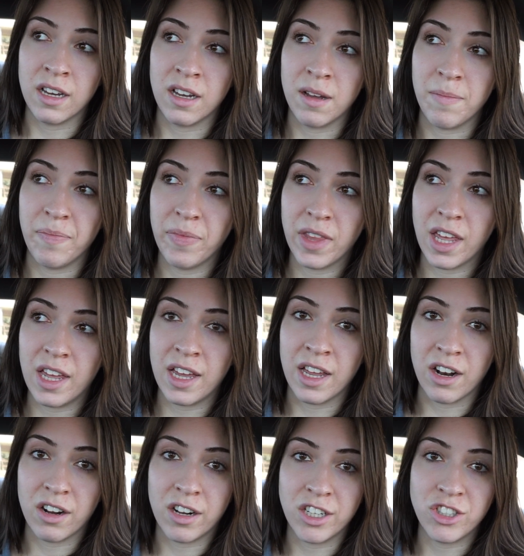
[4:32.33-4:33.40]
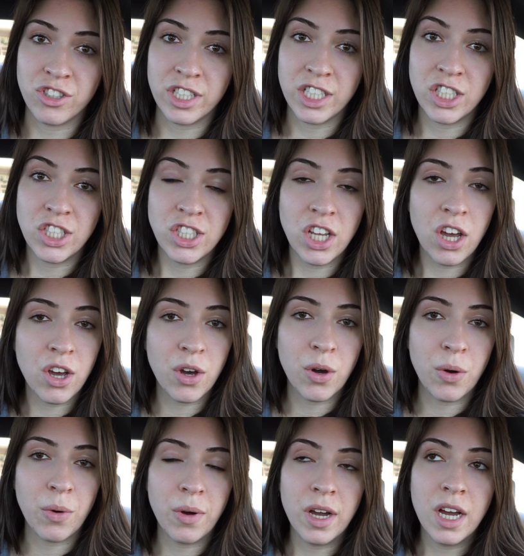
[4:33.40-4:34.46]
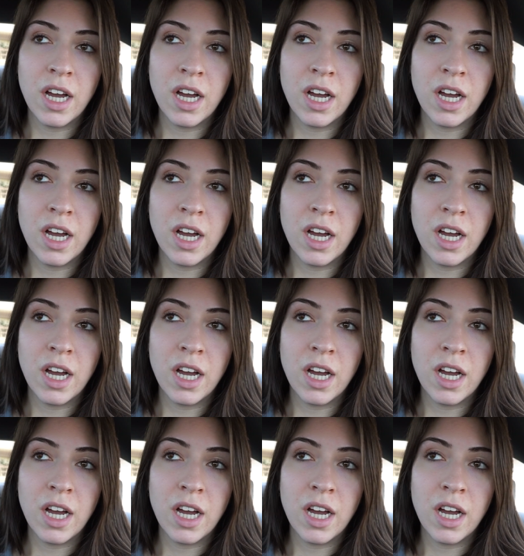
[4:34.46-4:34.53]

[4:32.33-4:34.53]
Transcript: um, in our country. So